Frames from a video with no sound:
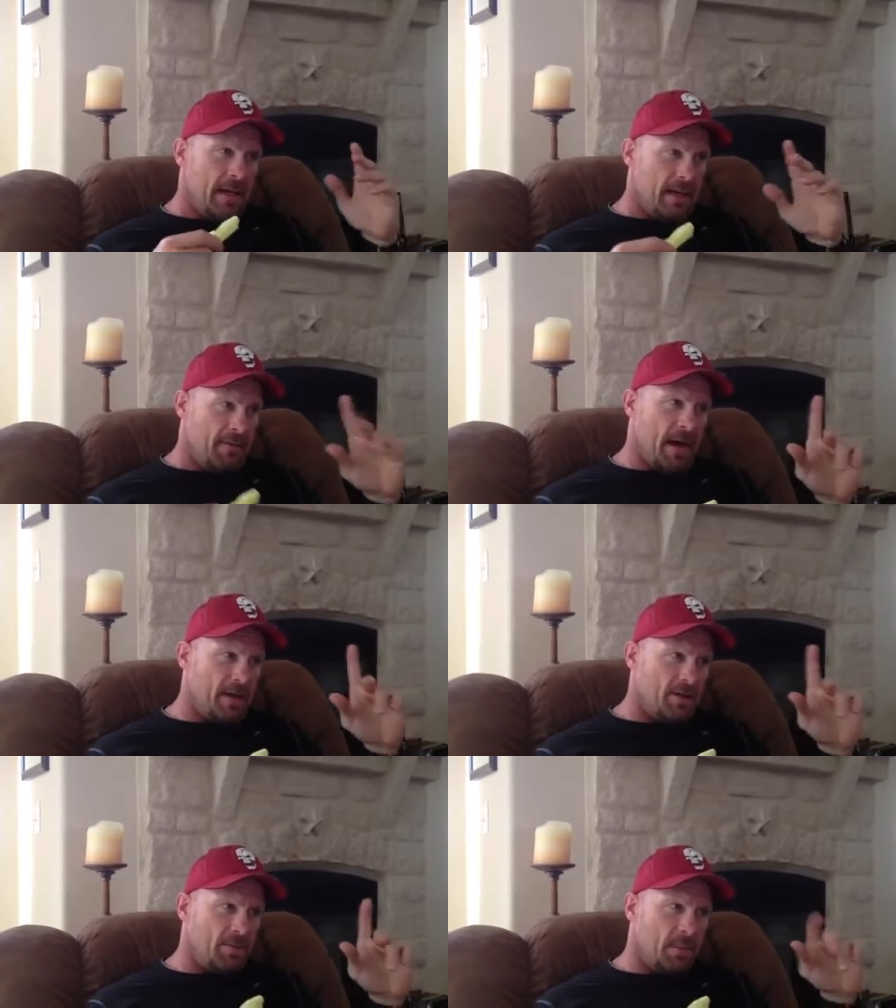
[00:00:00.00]
If I
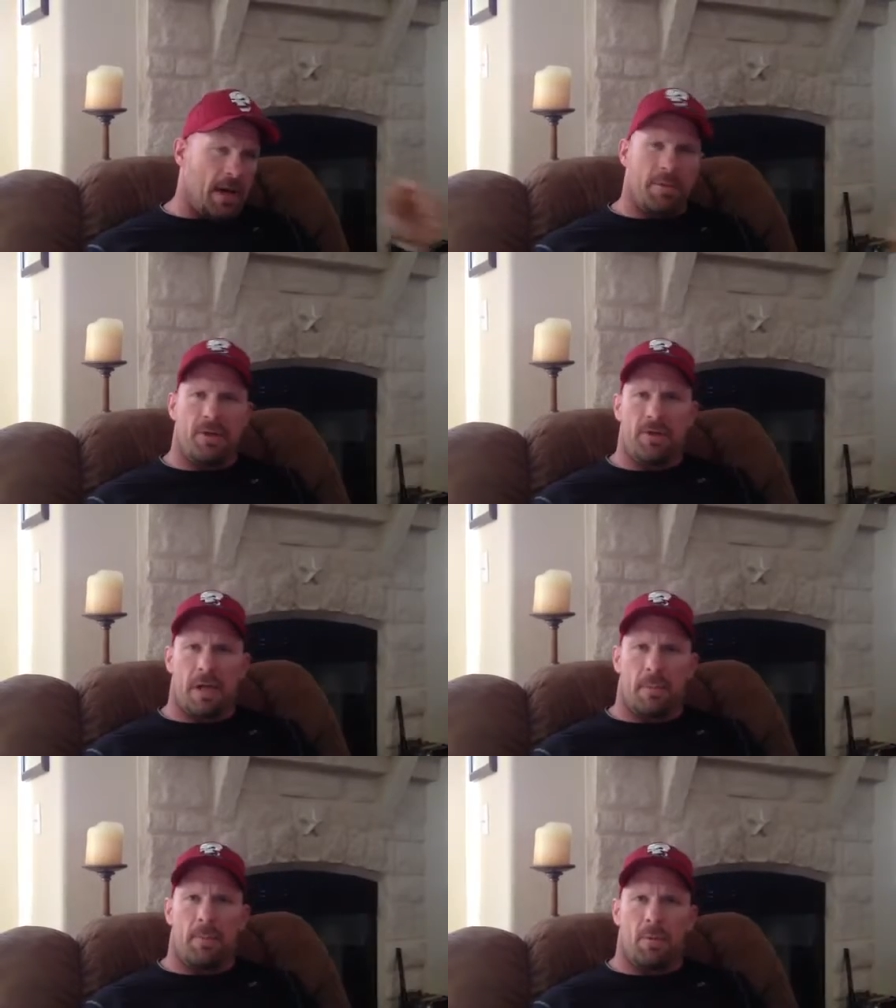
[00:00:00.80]
could just probably just
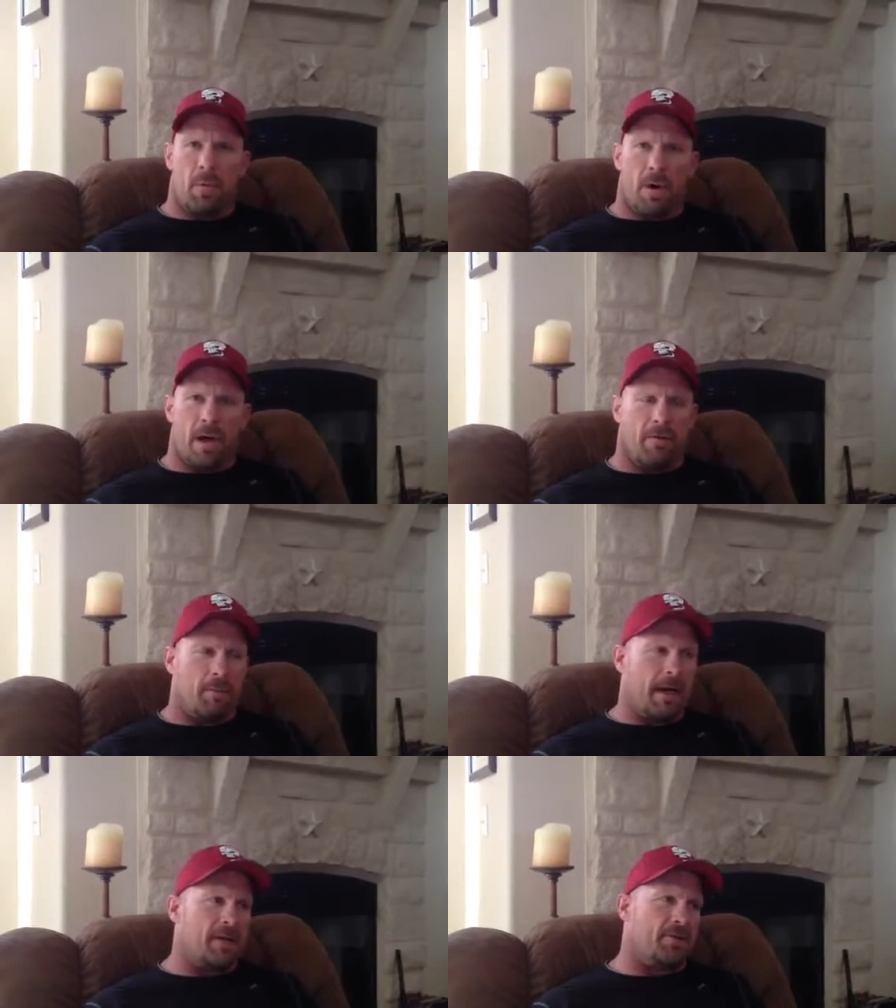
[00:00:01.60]
come up with one of
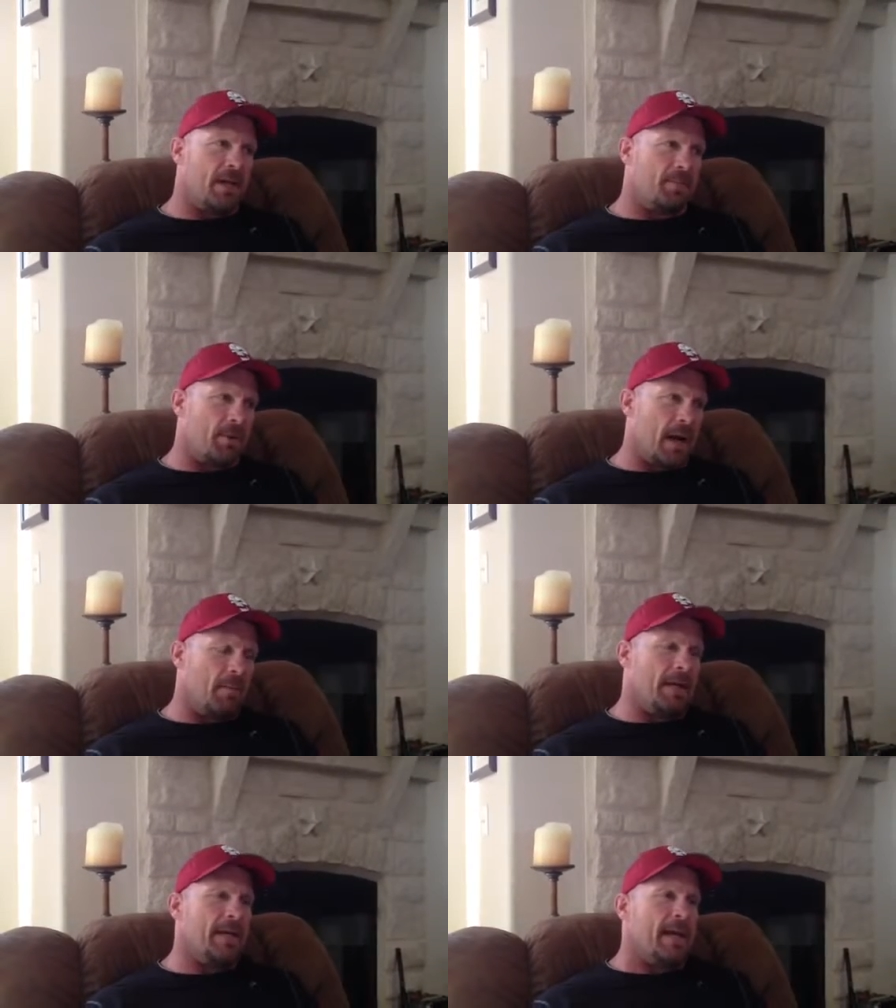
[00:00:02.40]
them, I'd say
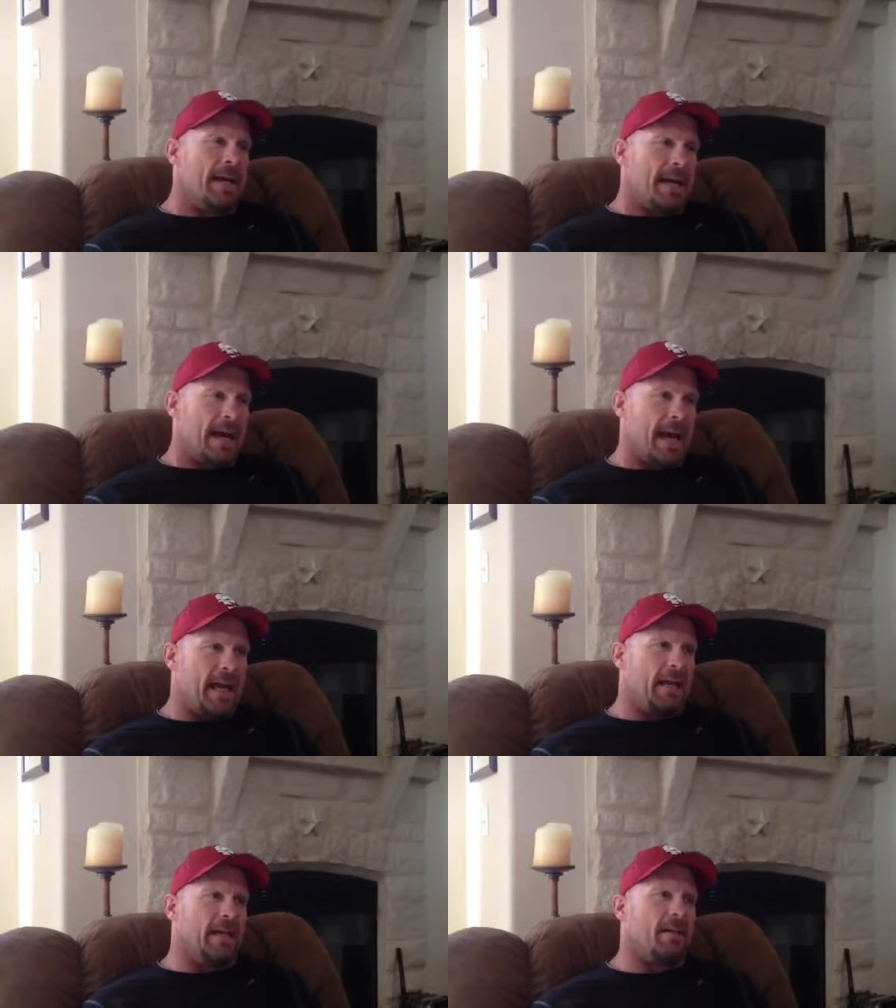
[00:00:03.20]
probably
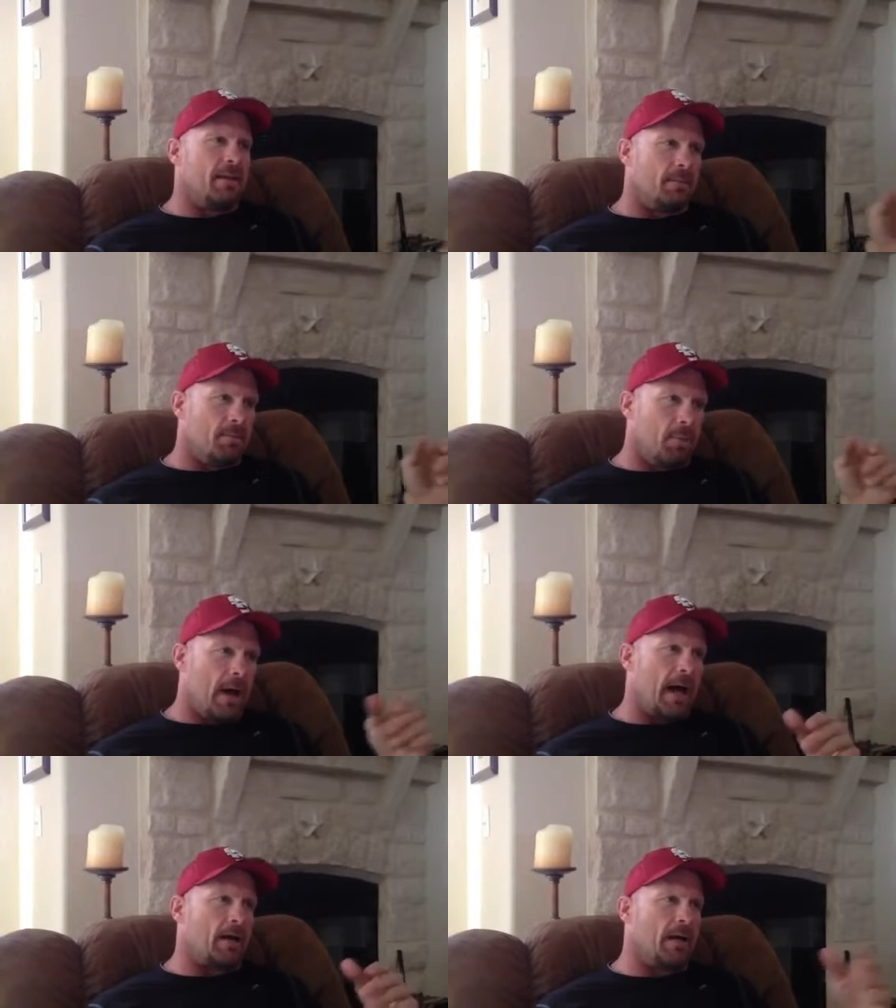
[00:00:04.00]
handling the
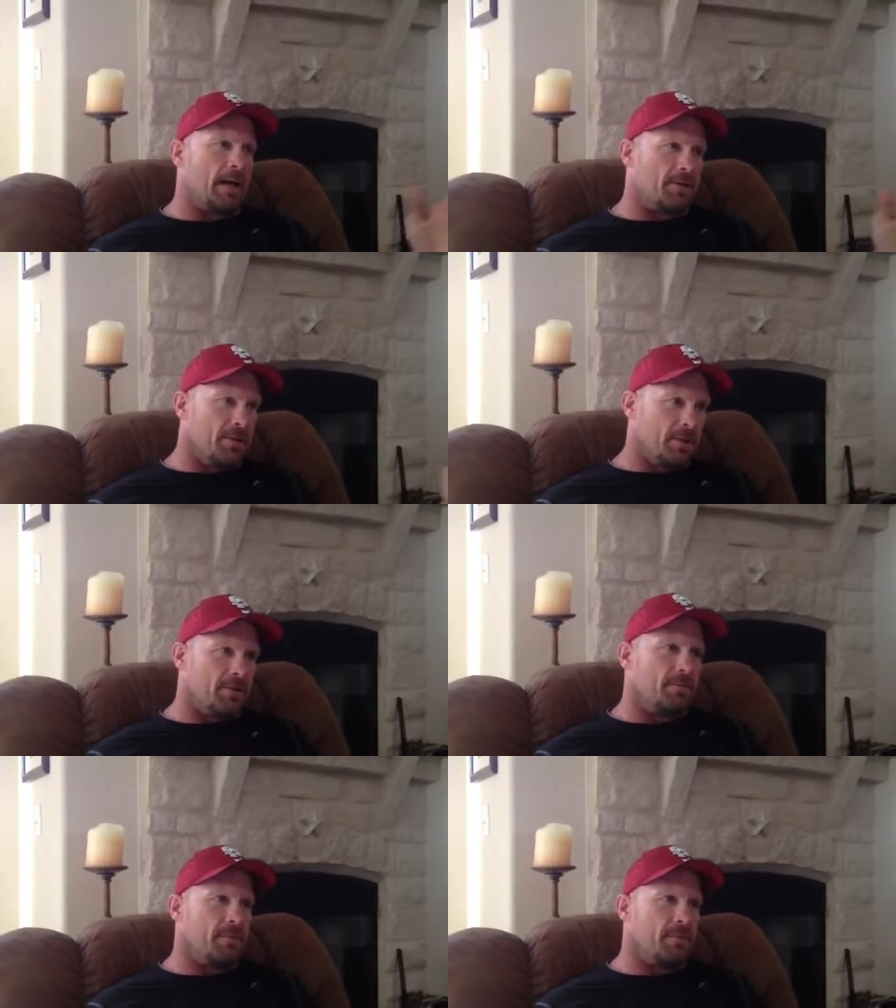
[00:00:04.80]
Brock Lesnar